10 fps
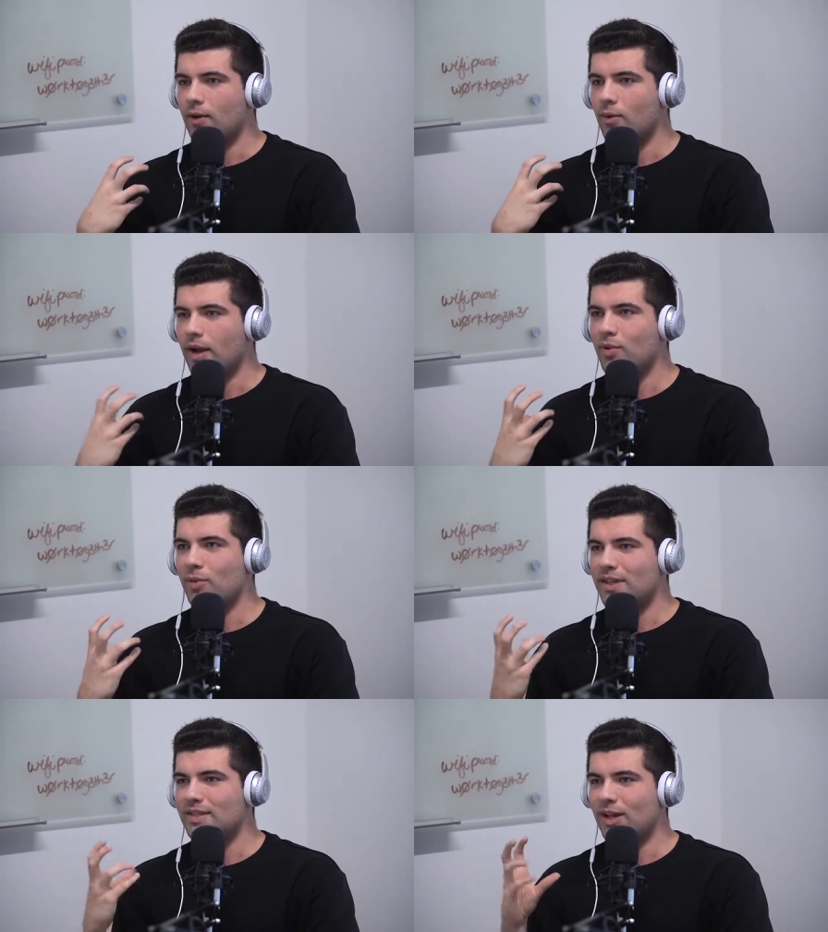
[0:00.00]
when I put
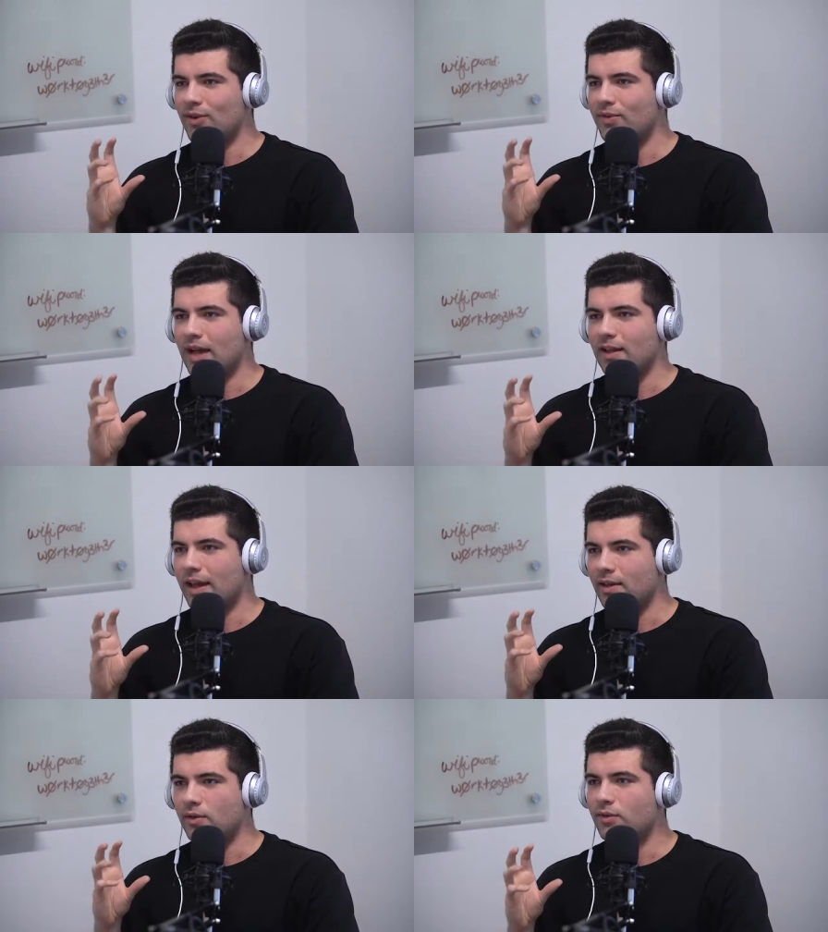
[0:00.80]
myself at
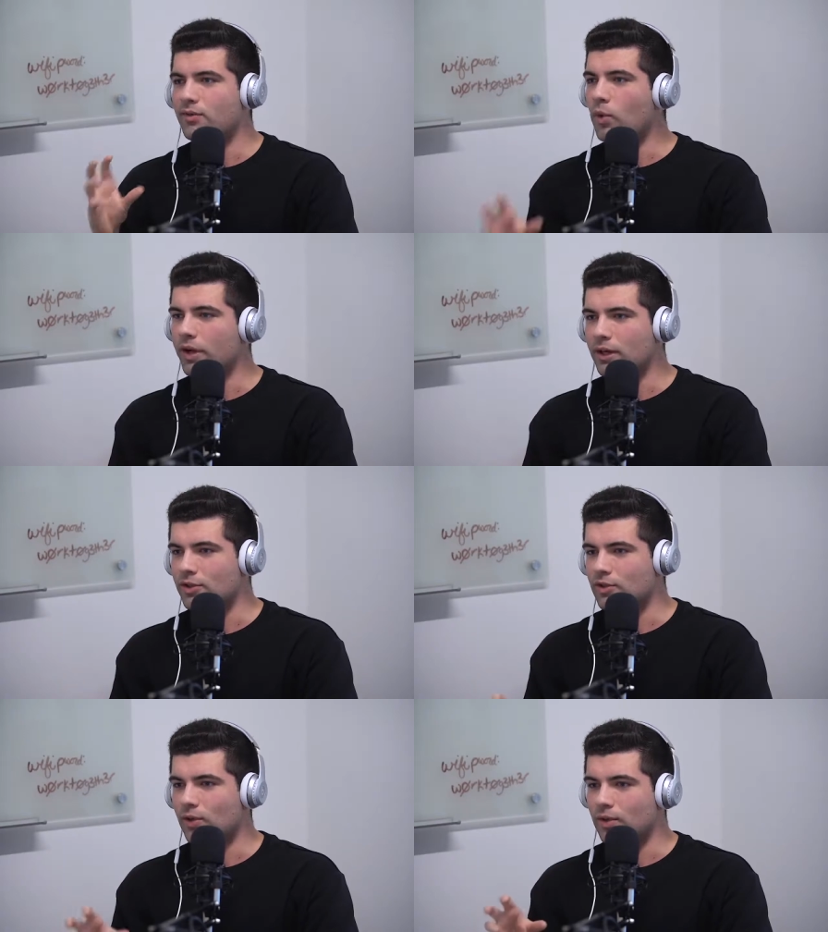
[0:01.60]
like 40
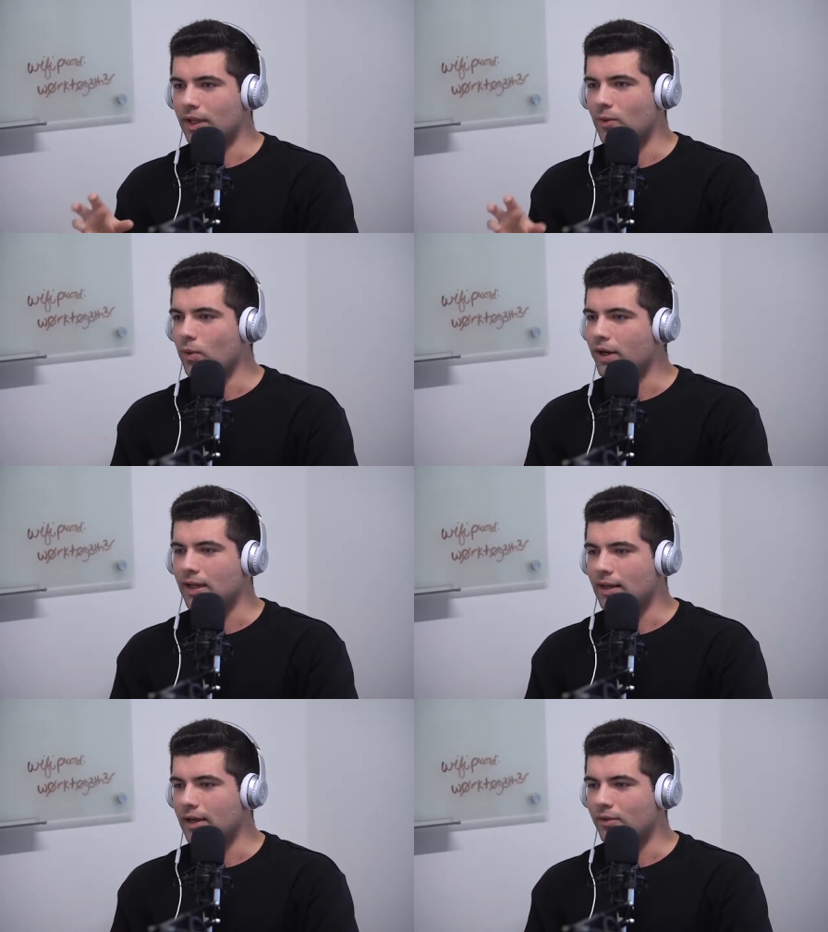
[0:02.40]
years old, like working
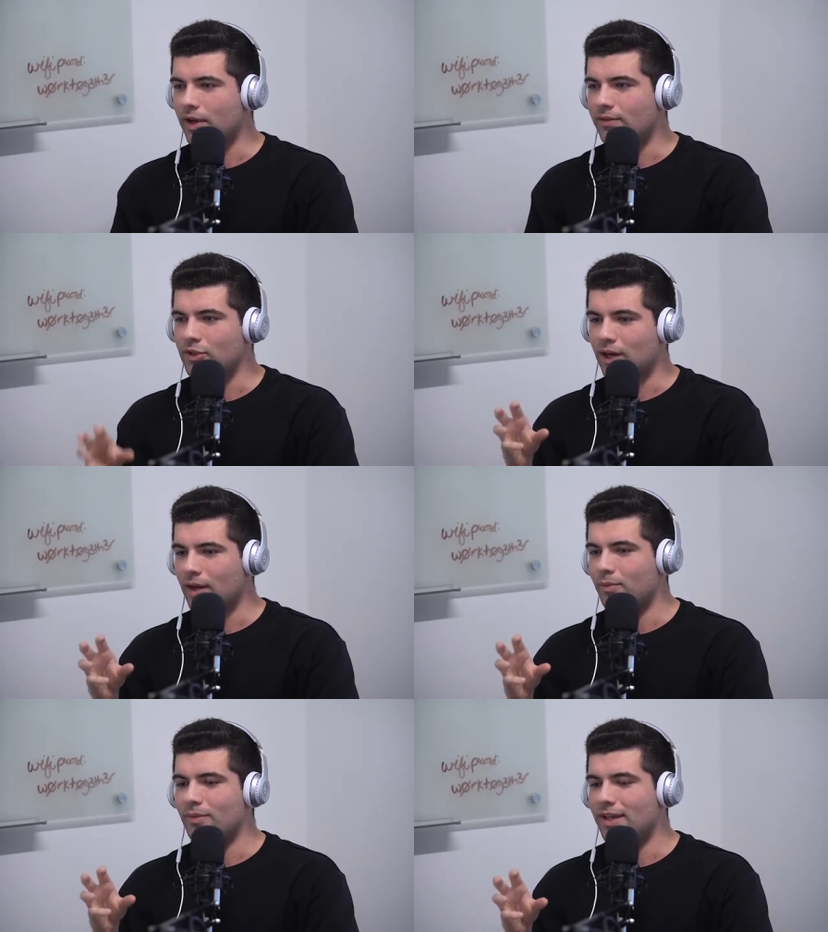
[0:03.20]
a 9-to-5
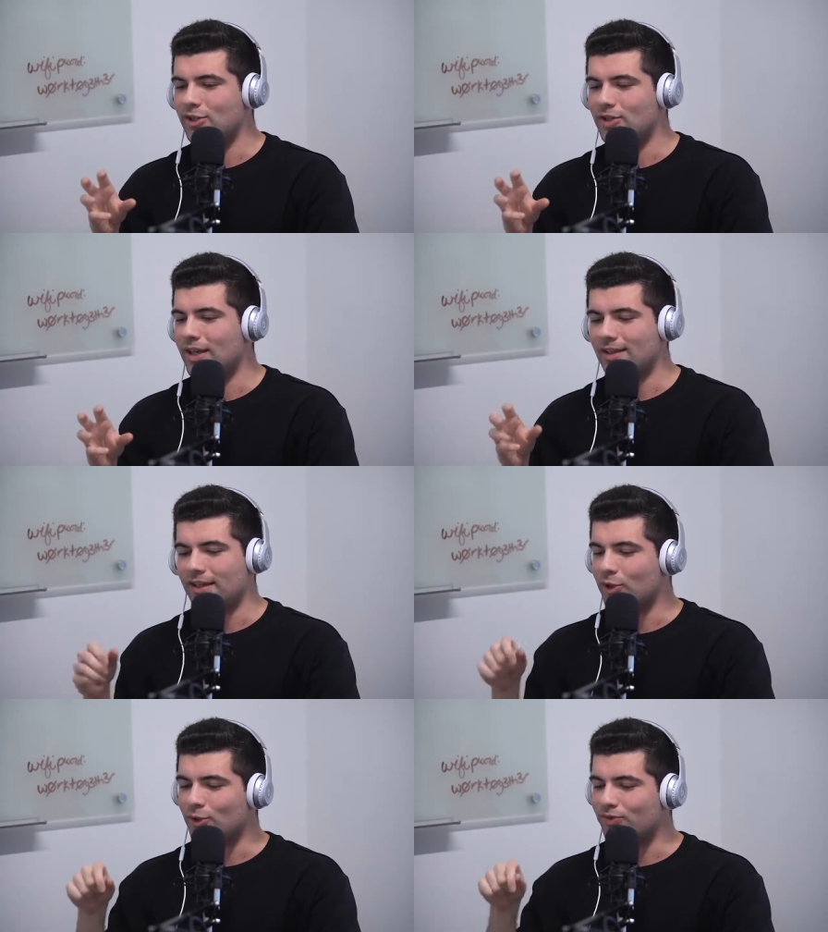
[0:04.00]
job and just getting
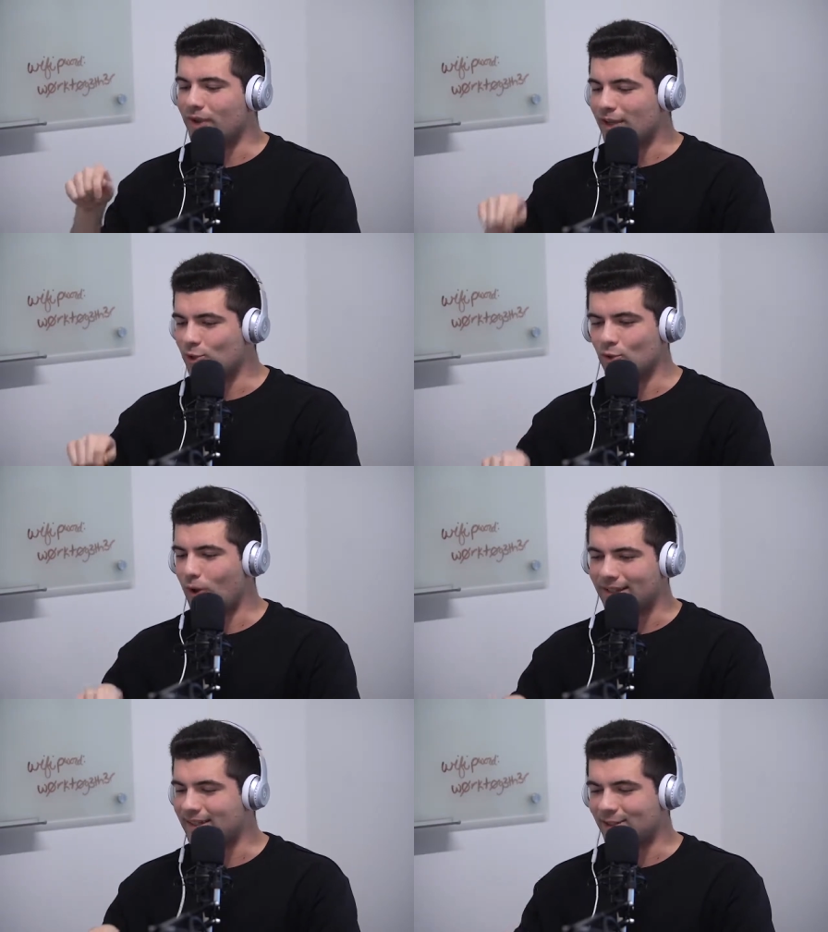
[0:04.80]
like your face
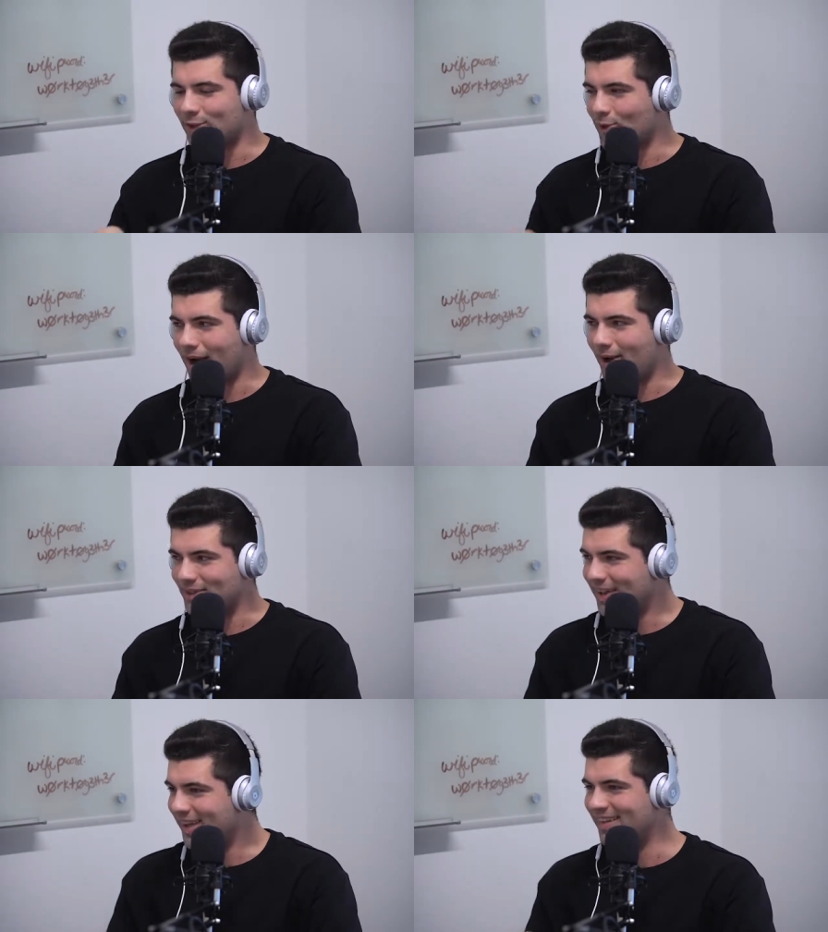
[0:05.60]
grinded in the
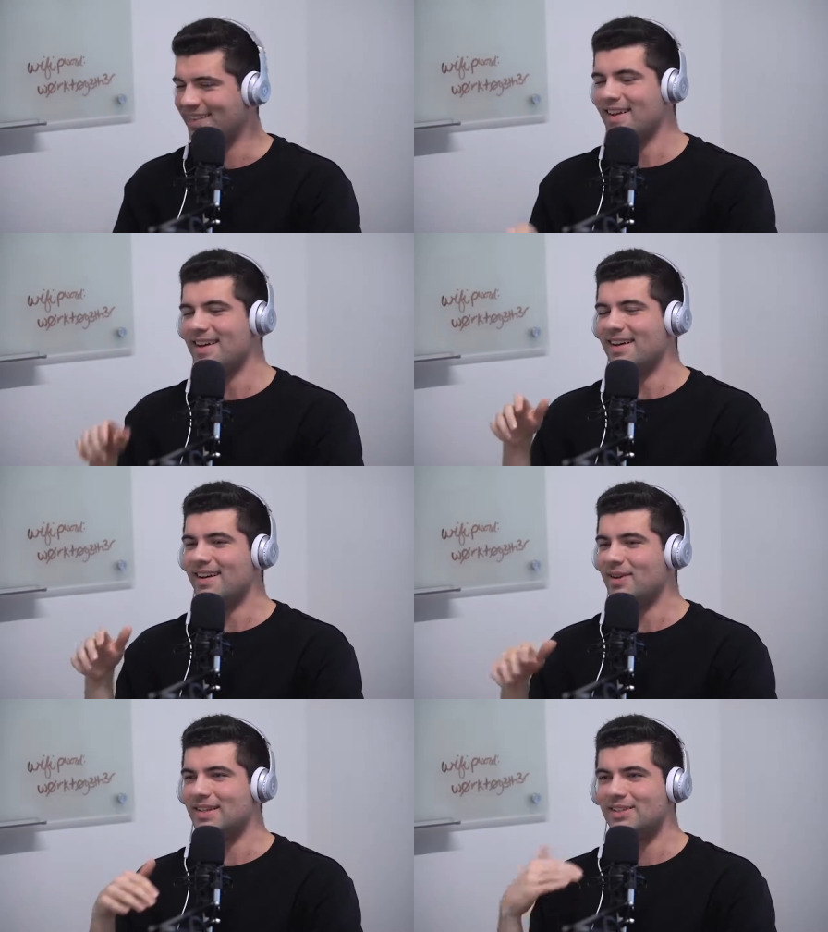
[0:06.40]
ground,
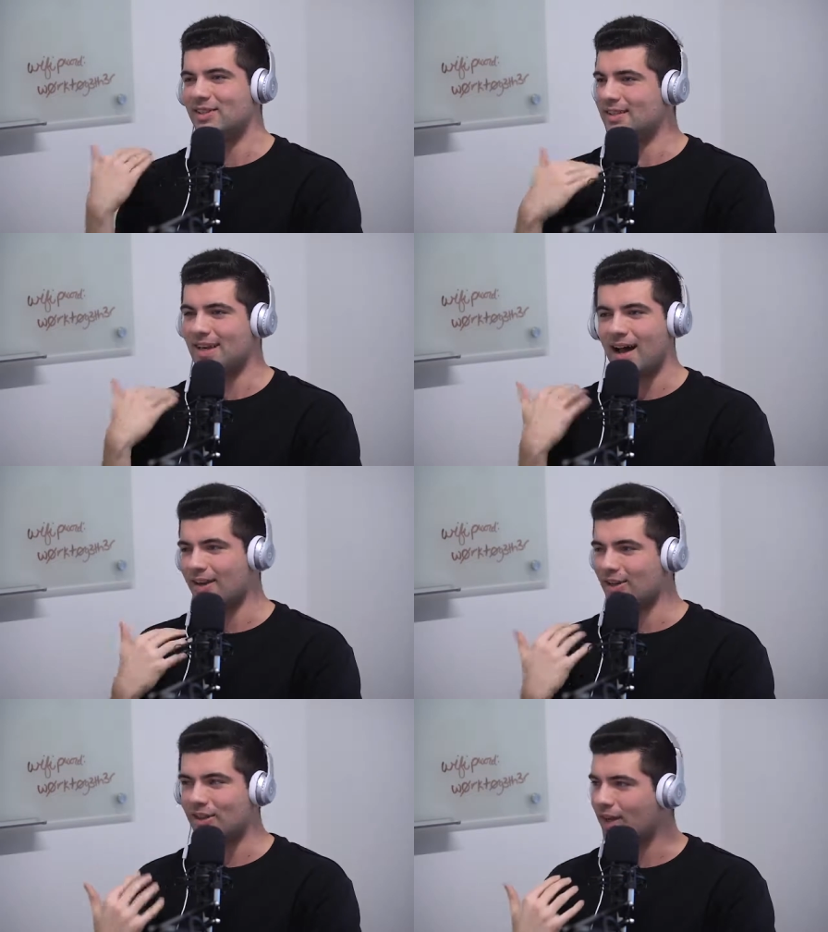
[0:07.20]
it's just not
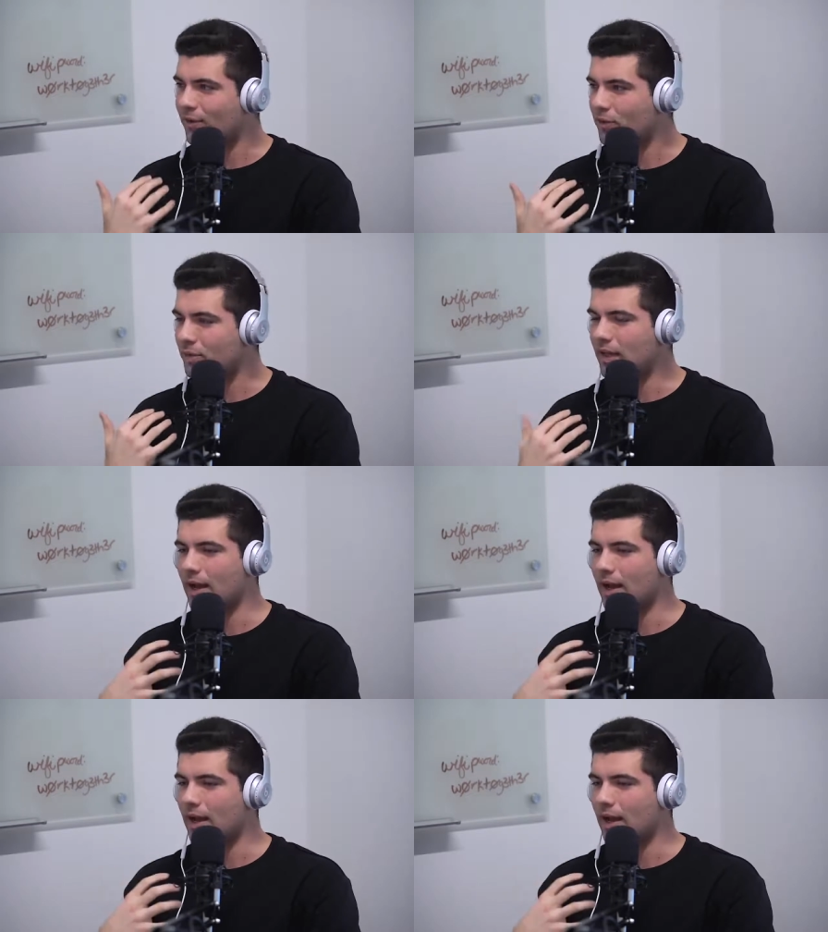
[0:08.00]
a good thought for me.